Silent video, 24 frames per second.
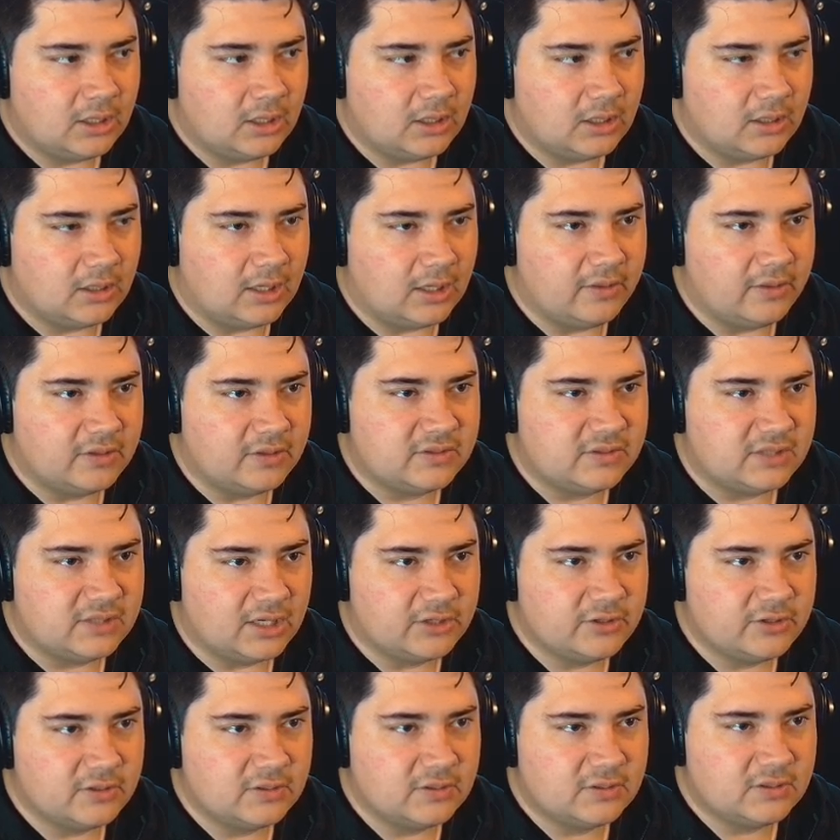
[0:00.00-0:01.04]
in a lot of the
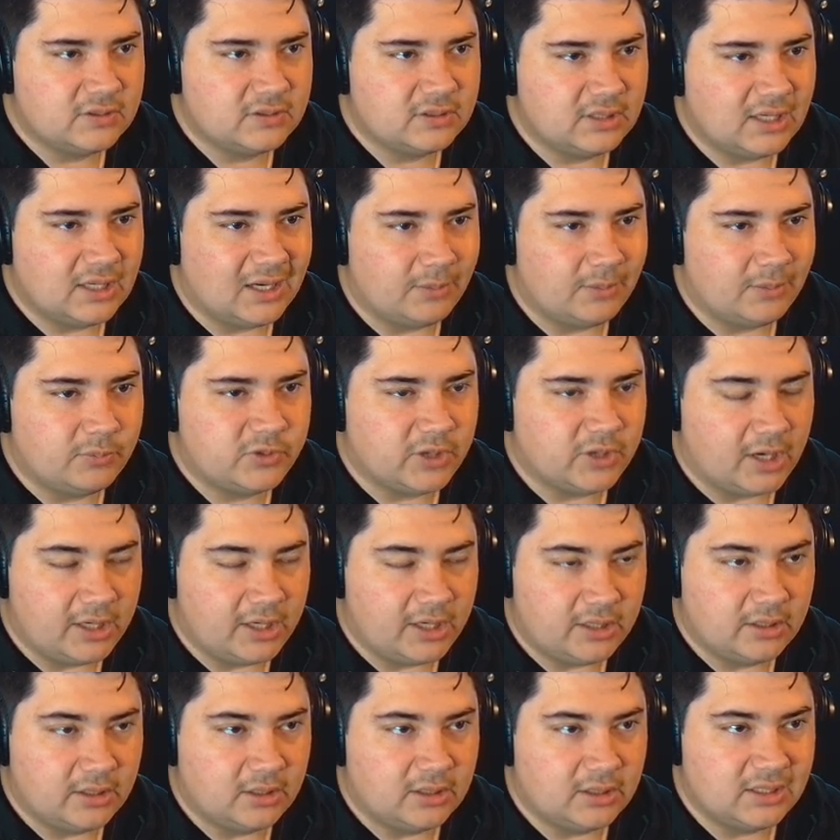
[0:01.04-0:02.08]
sections, I'm
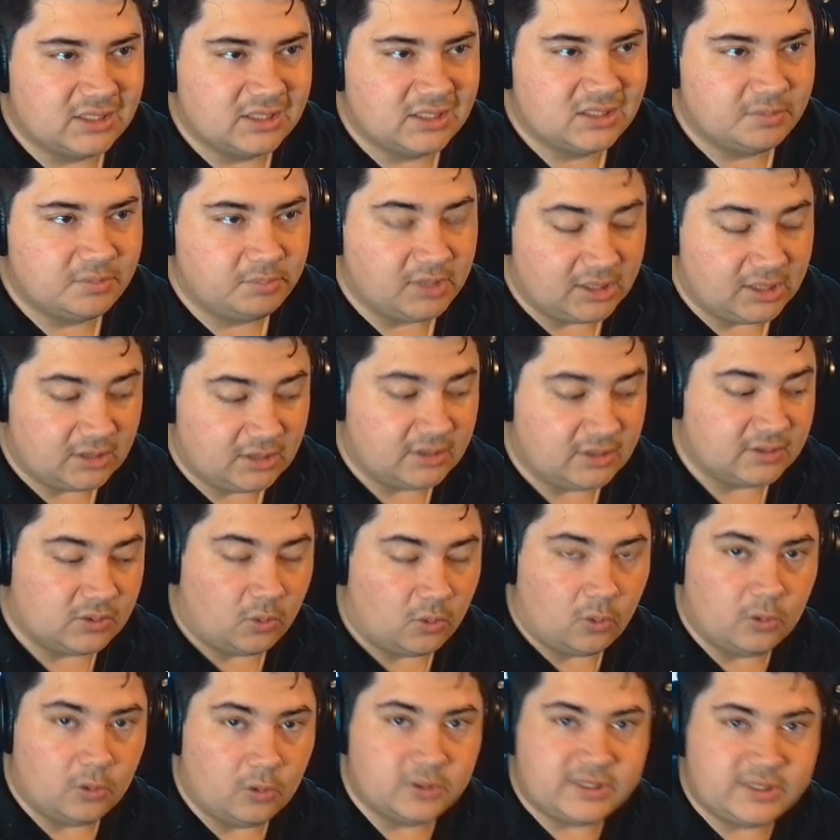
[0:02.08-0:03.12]
trying to split the
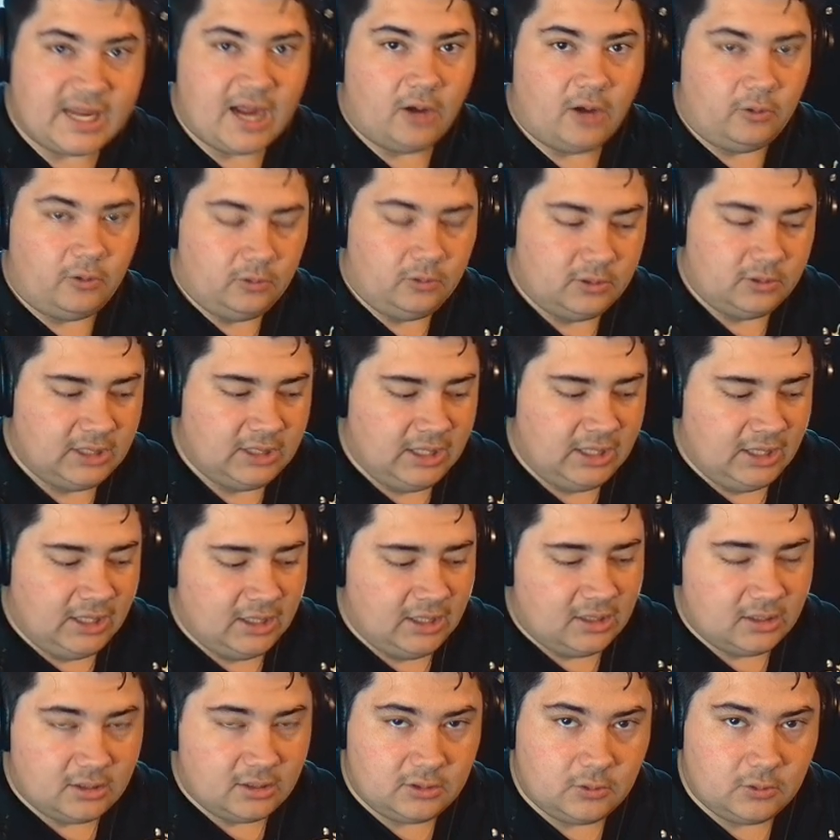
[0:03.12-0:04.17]
horns out
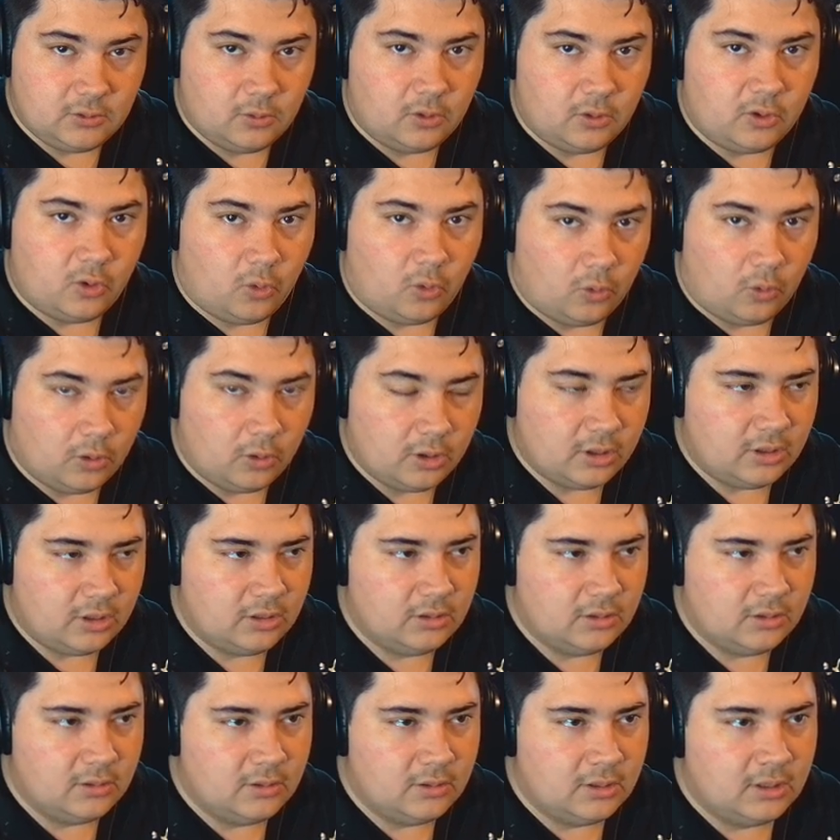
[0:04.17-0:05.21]
into a chord.
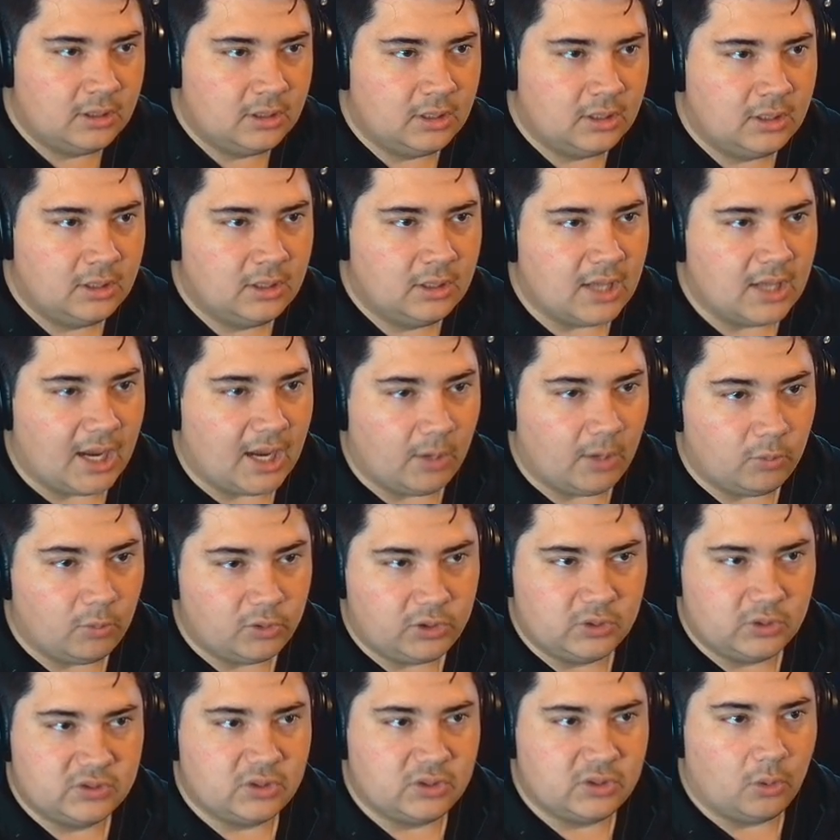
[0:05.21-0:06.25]
I will
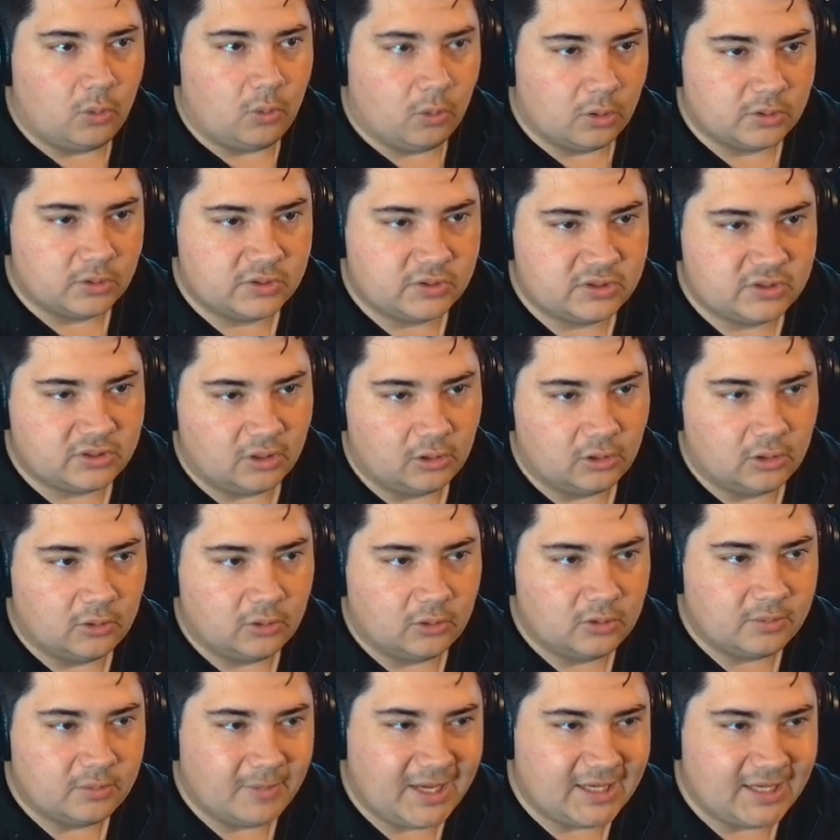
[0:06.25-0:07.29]
use the horn
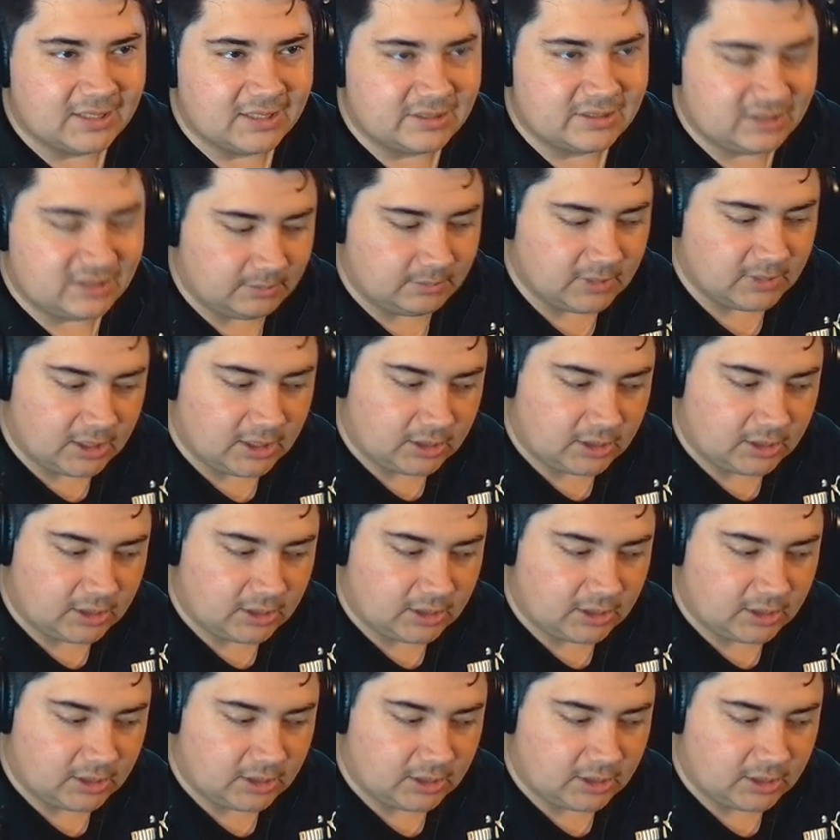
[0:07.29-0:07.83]
solo to make it seem